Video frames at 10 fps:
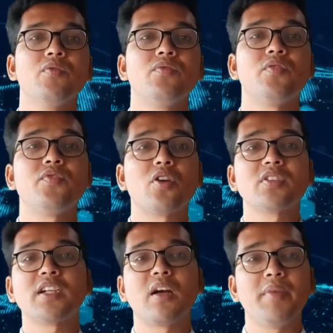For
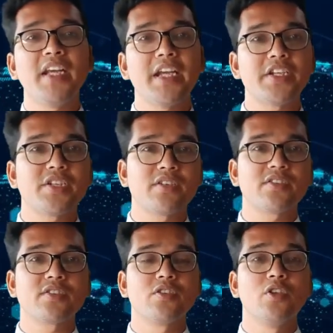the
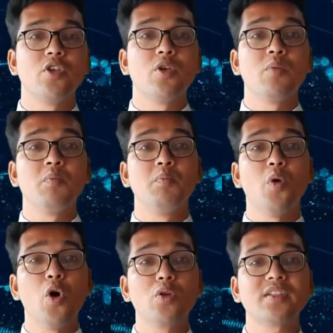communications,
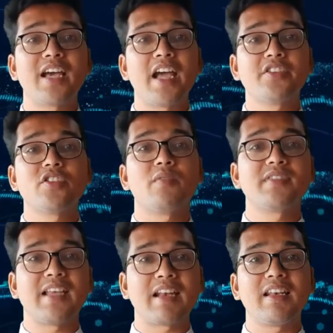both kinds of
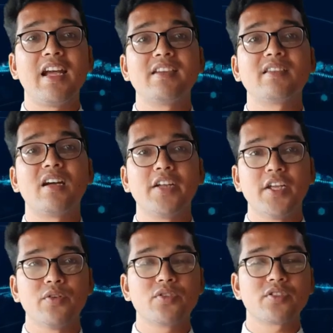satellites are
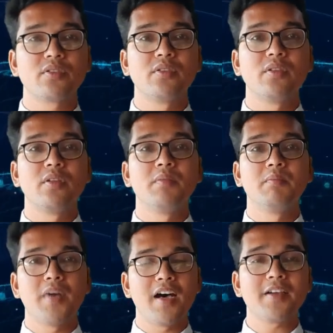used,
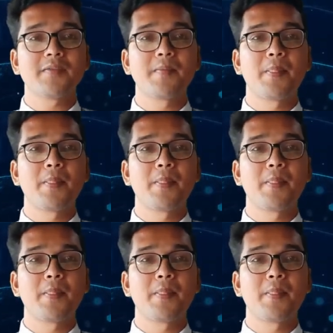But